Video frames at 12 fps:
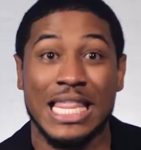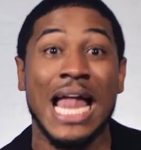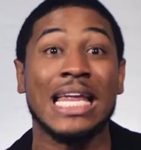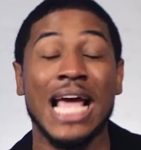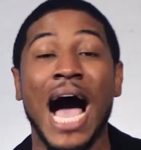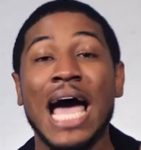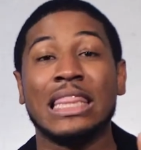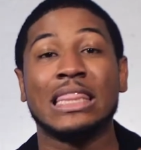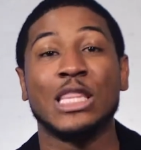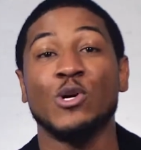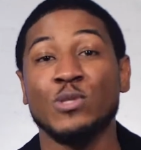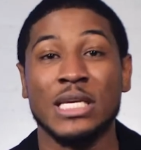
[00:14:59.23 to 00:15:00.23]
that guy
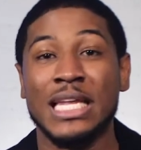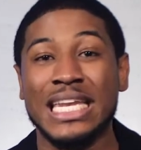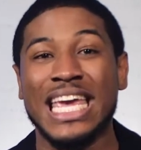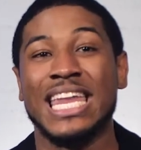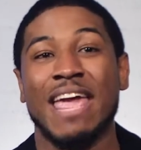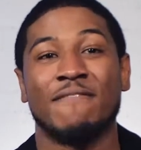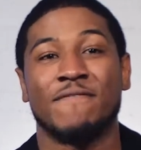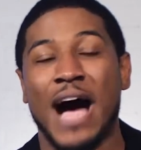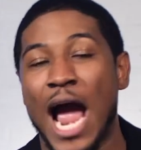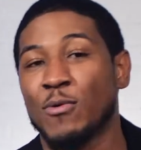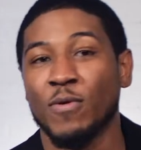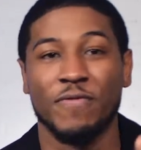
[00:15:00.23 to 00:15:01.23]
losing it in a
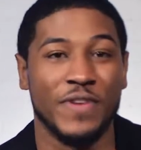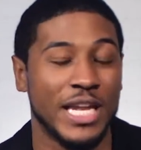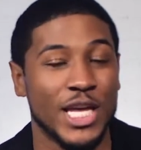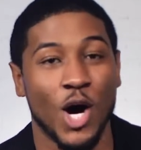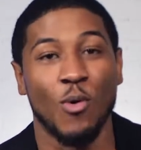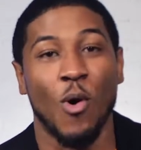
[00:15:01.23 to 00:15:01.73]
viral video